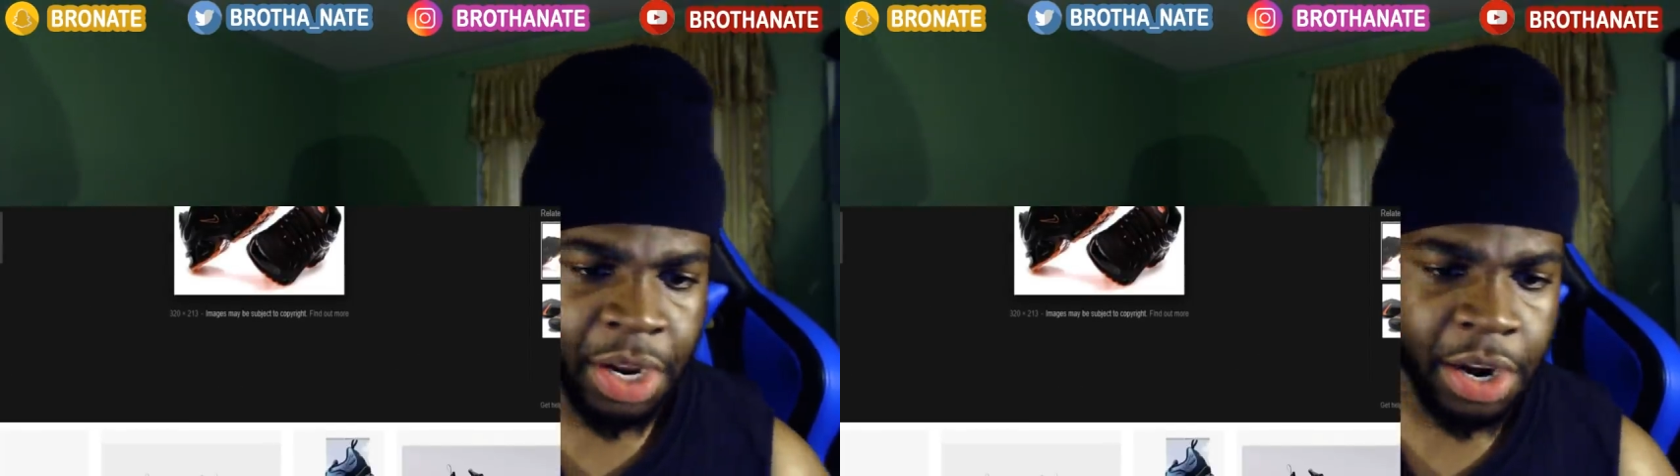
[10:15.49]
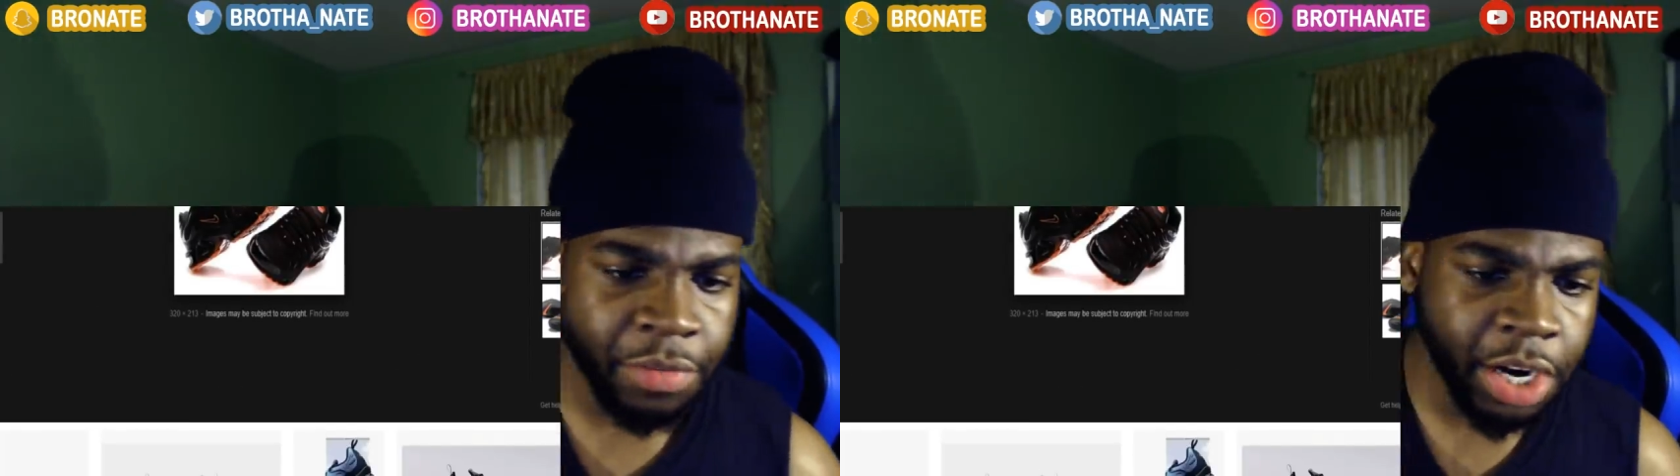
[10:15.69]

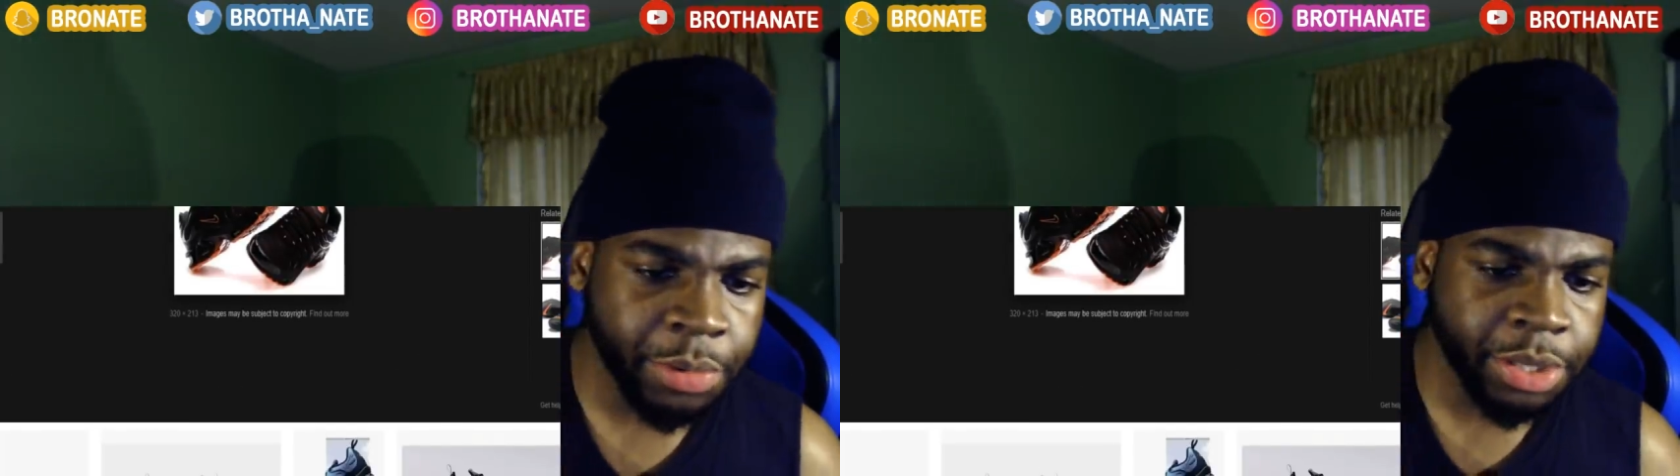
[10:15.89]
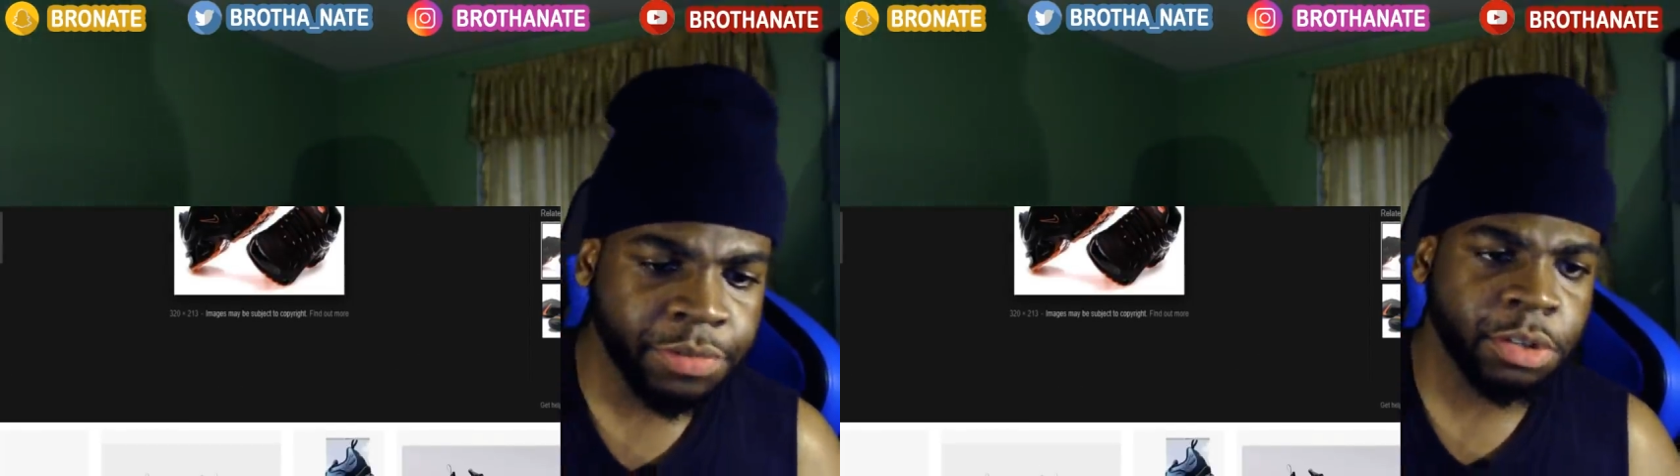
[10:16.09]
But yeah,
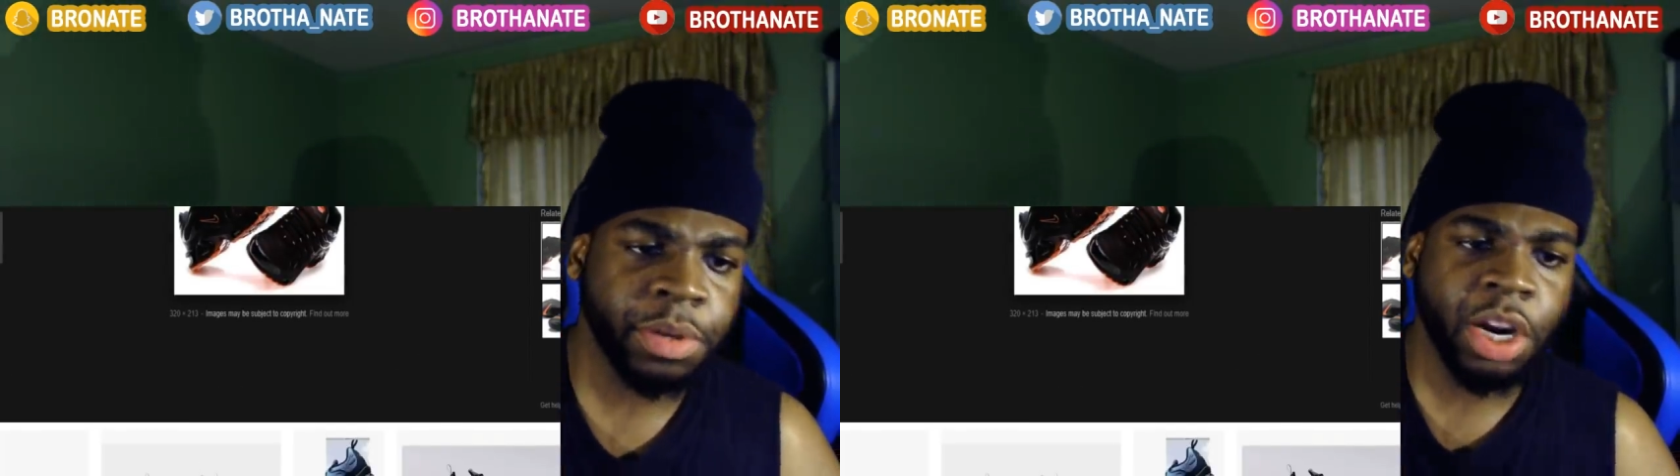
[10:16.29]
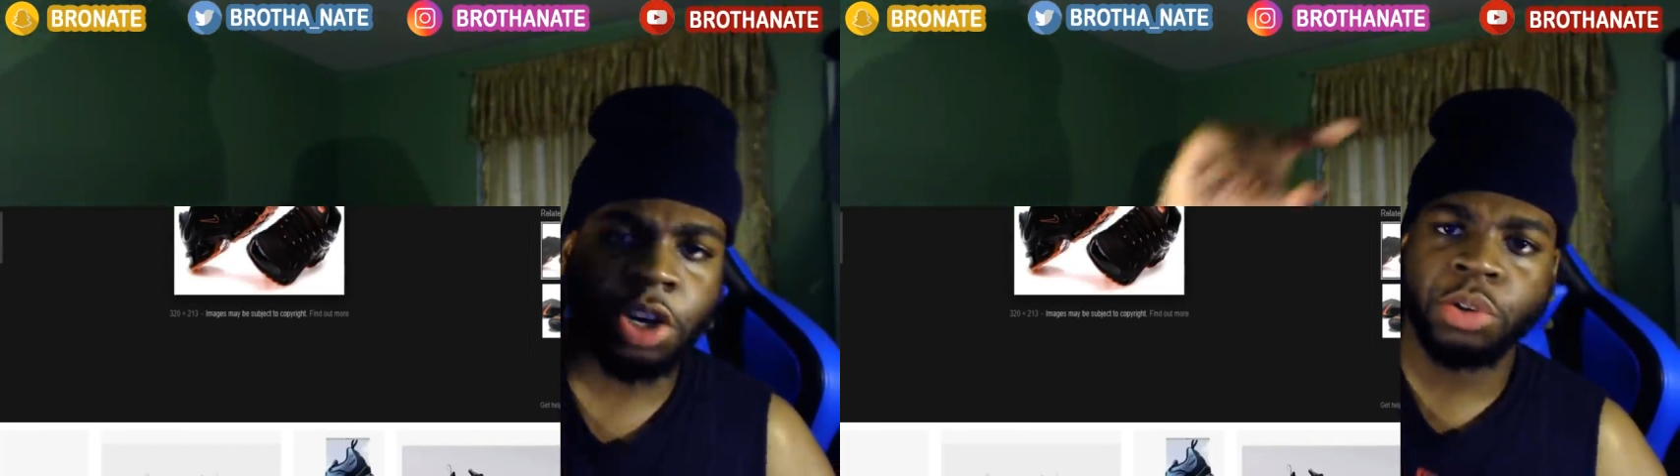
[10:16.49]
anyways, folks,
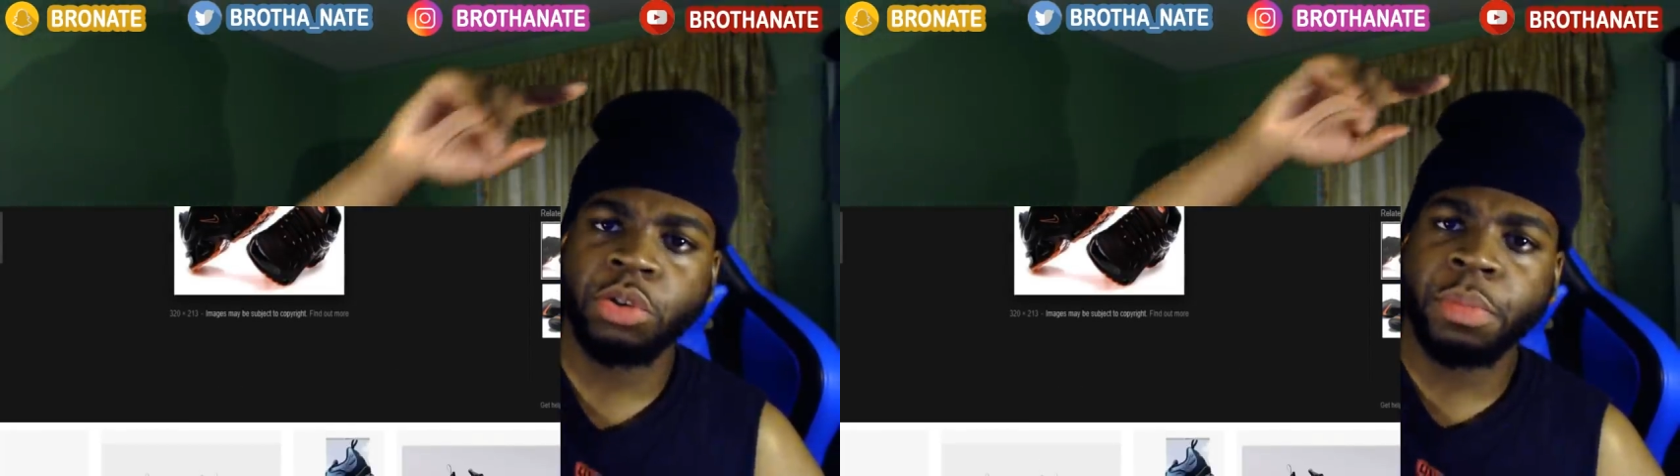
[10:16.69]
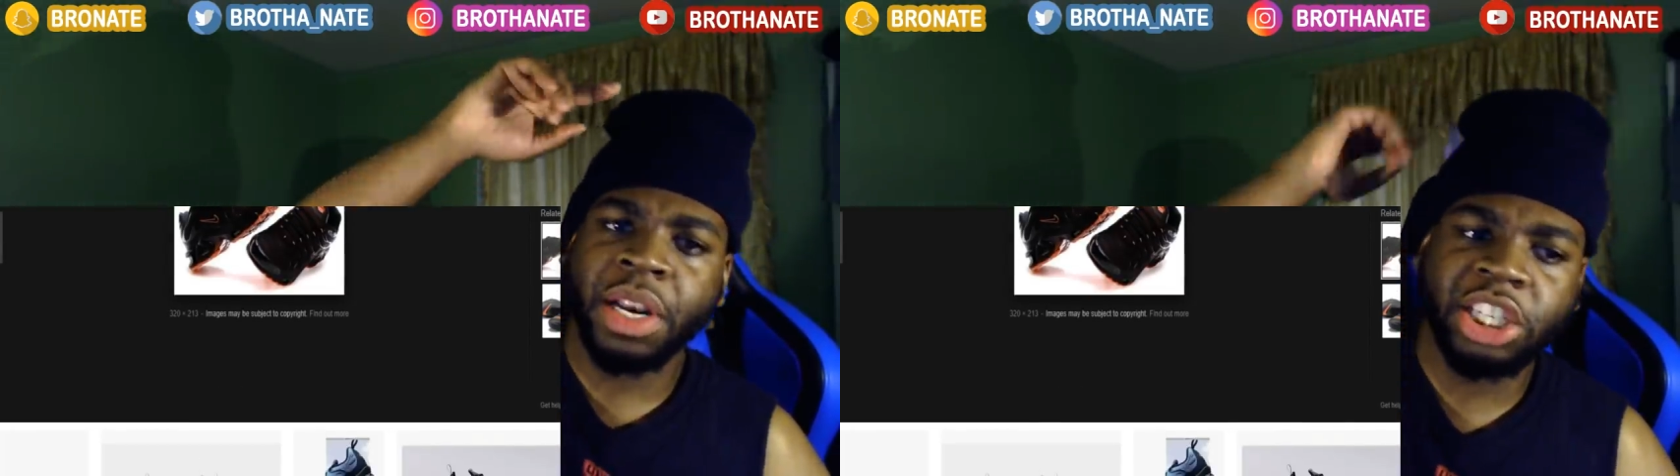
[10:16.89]
me already know to do them.